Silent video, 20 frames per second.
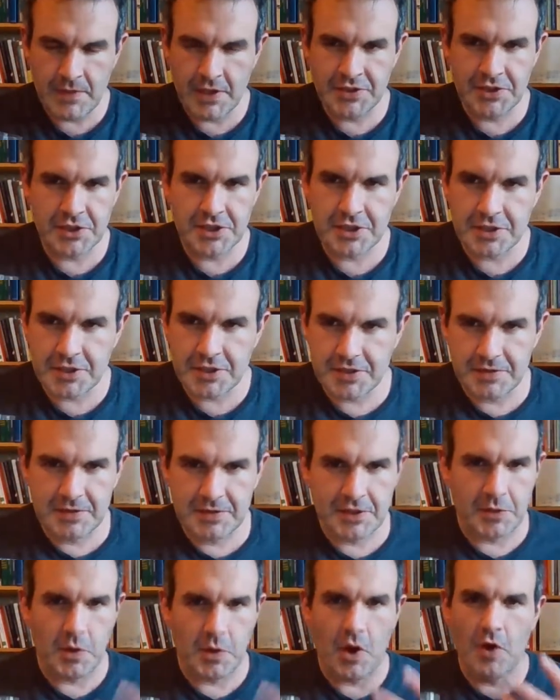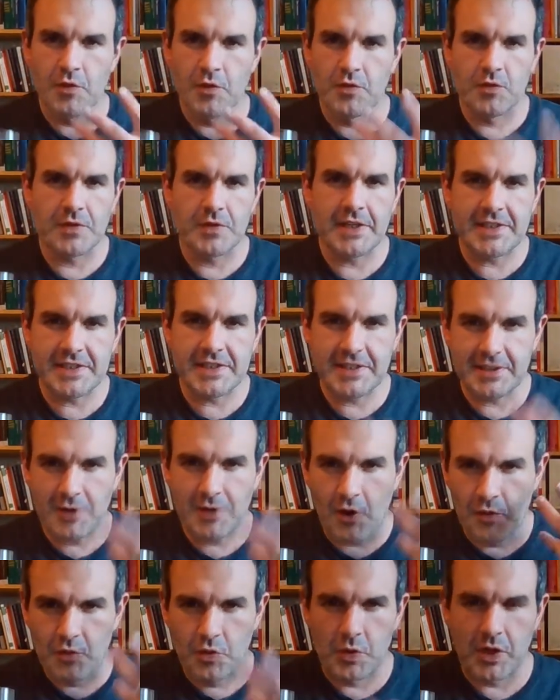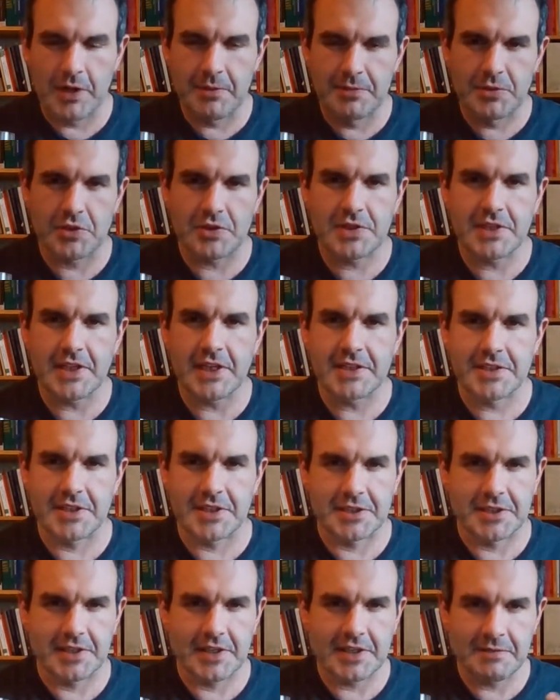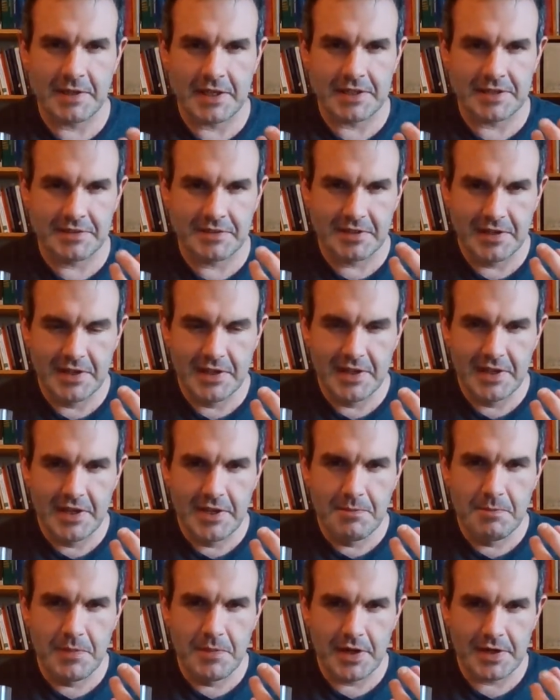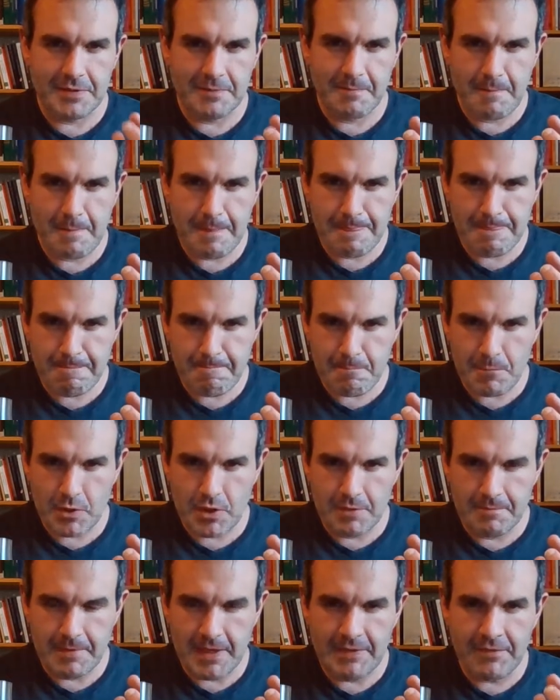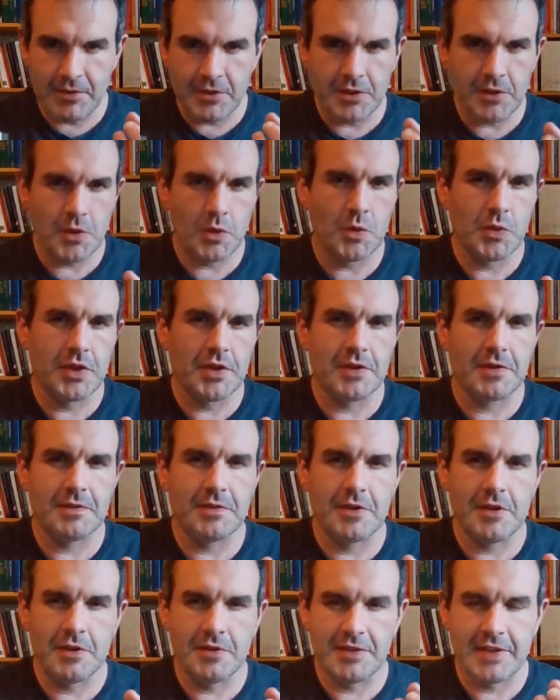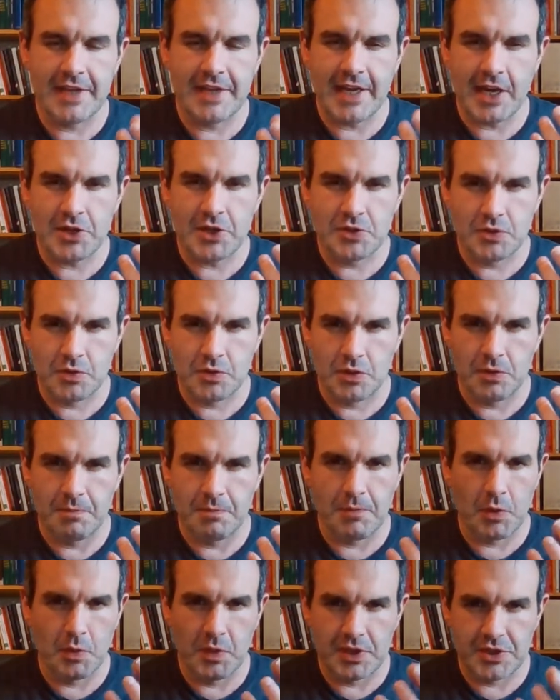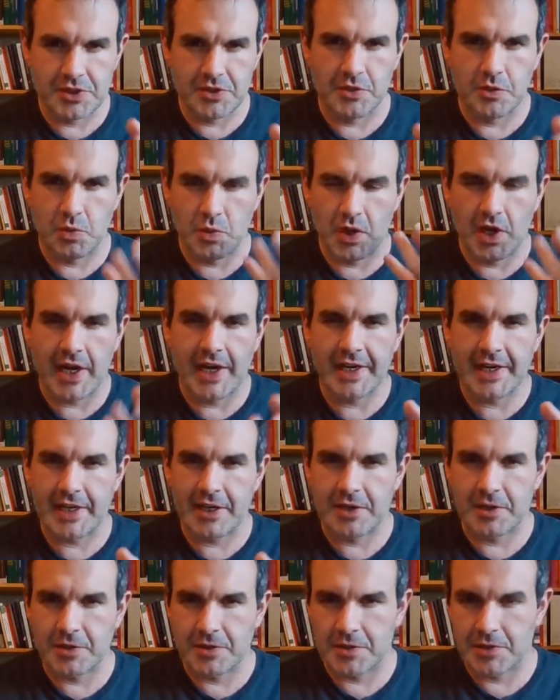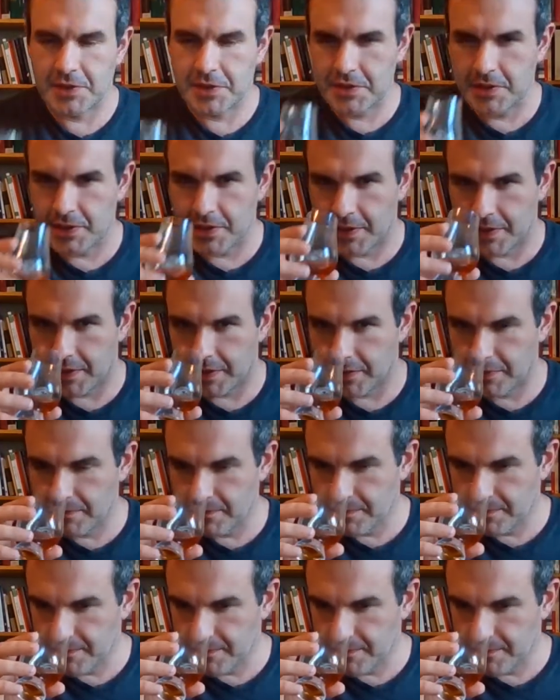It just, you know, overwhelms your senses. But even though the actual original rye character is gone,